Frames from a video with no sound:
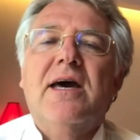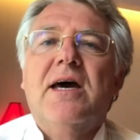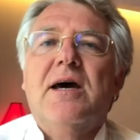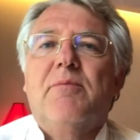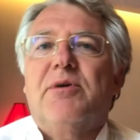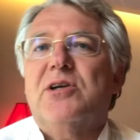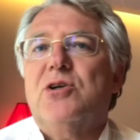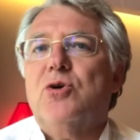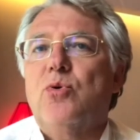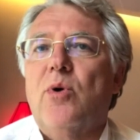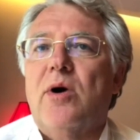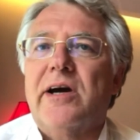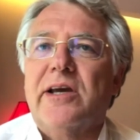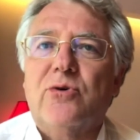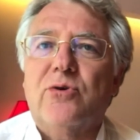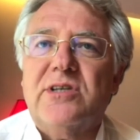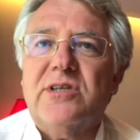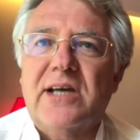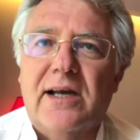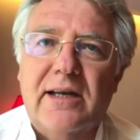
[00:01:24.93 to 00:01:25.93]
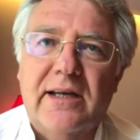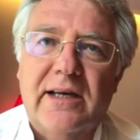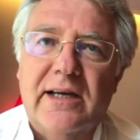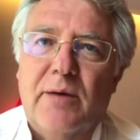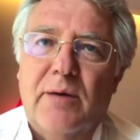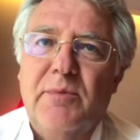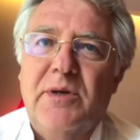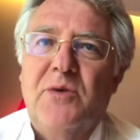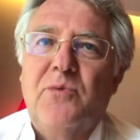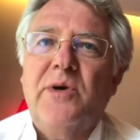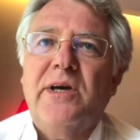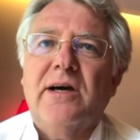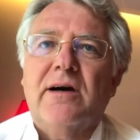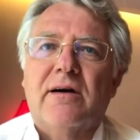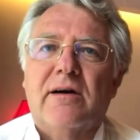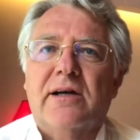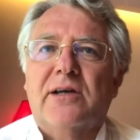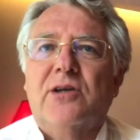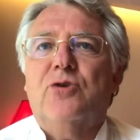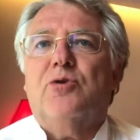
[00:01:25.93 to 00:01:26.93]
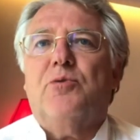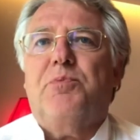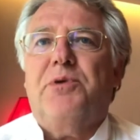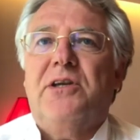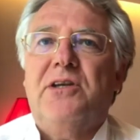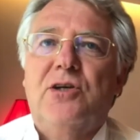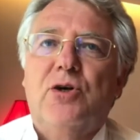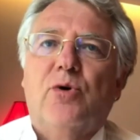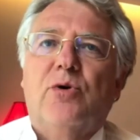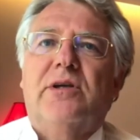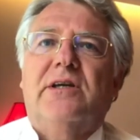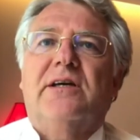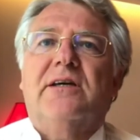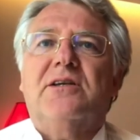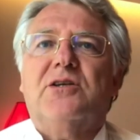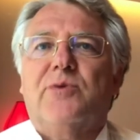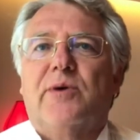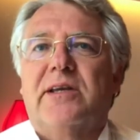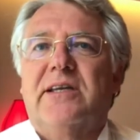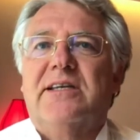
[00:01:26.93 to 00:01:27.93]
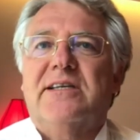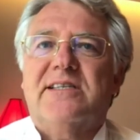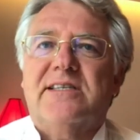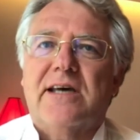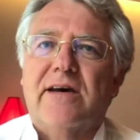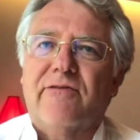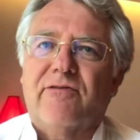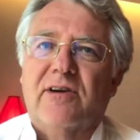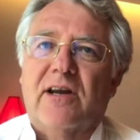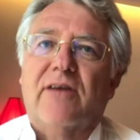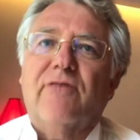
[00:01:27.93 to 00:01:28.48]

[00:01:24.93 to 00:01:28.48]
But who are you telling? I mean, we are European Union, 27.